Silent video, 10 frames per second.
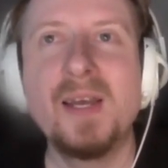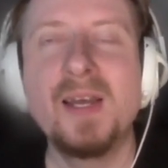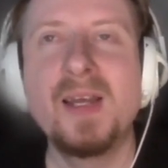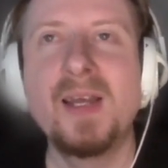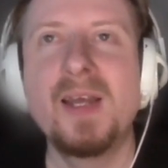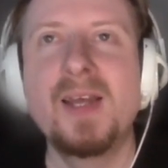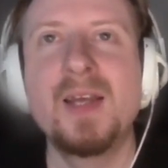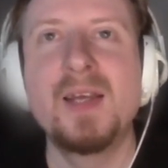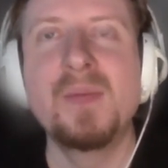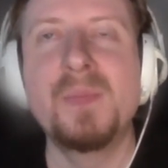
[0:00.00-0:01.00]
I don't know because
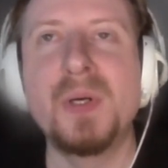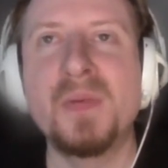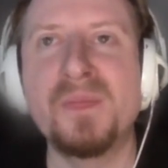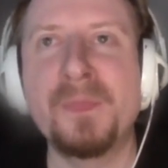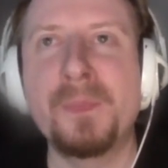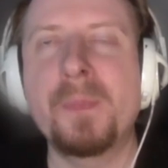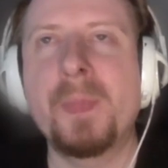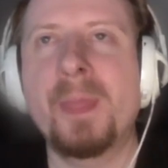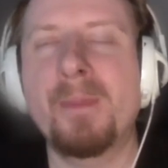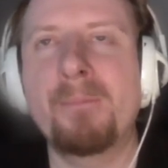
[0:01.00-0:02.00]
it's a
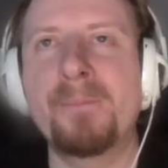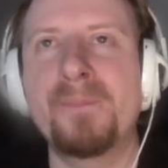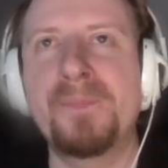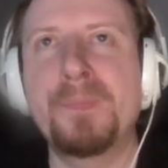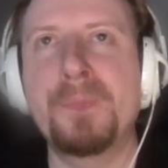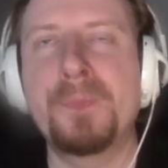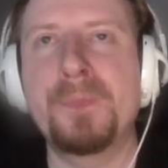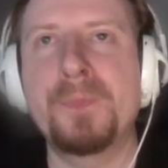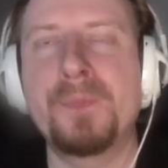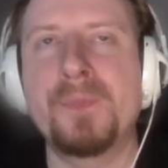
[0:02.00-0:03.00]
heritage thing, isn't it?
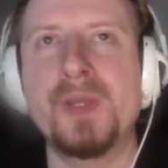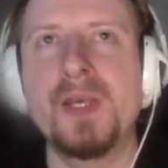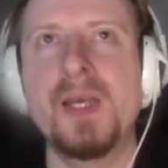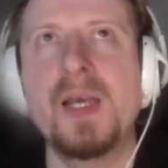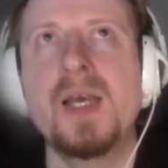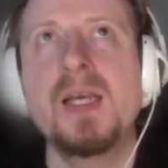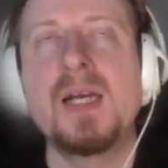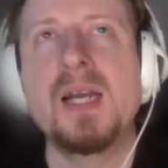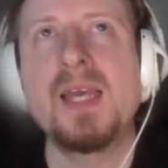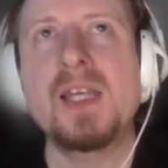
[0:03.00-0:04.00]
Which is another
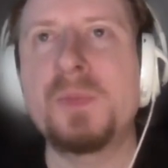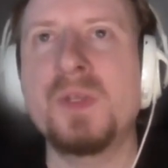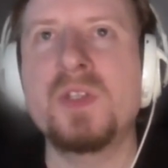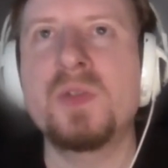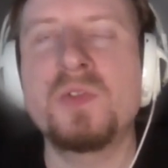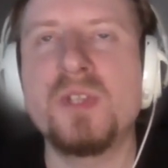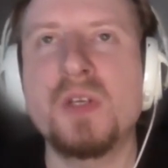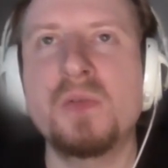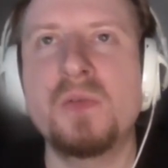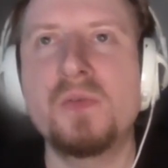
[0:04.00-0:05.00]
reason why it'd have
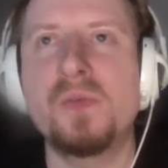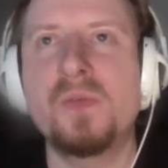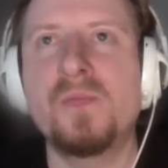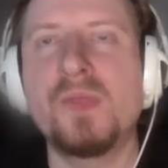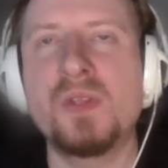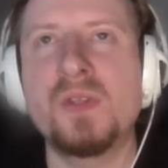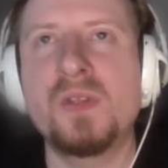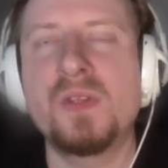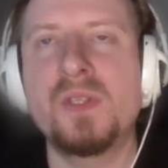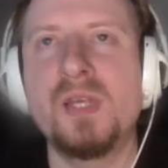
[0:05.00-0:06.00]
to be
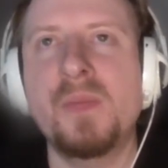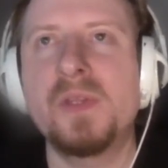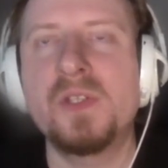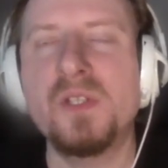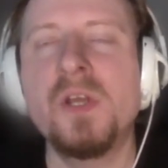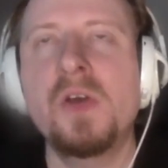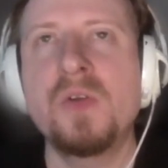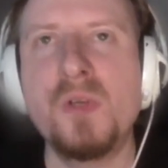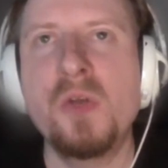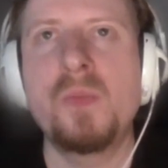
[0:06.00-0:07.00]
Shuri. Yeah, but there's no
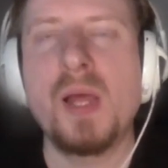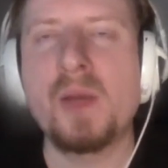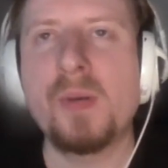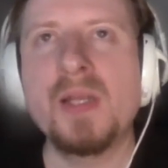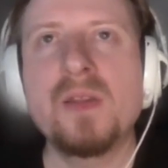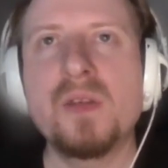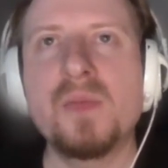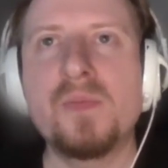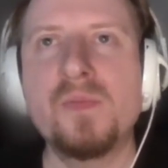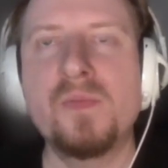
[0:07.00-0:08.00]
new Black Panther
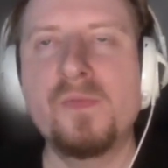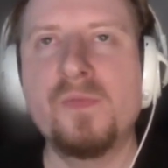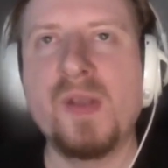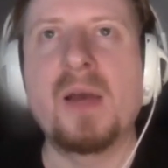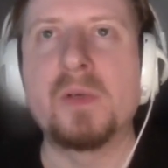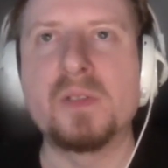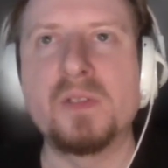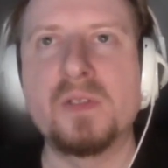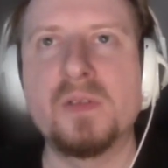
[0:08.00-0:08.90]
flowers.